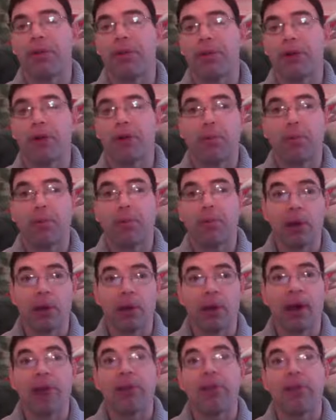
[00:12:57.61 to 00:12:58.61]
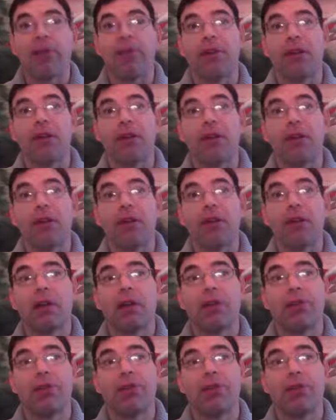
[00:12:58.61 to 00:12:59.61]
Mercury has affinity
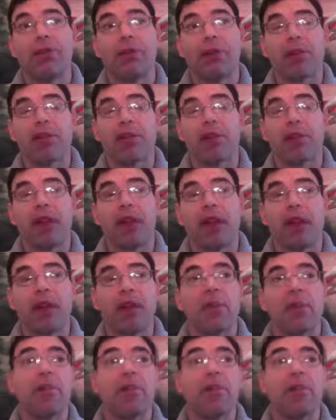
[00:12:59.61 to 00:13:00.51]
for selenium.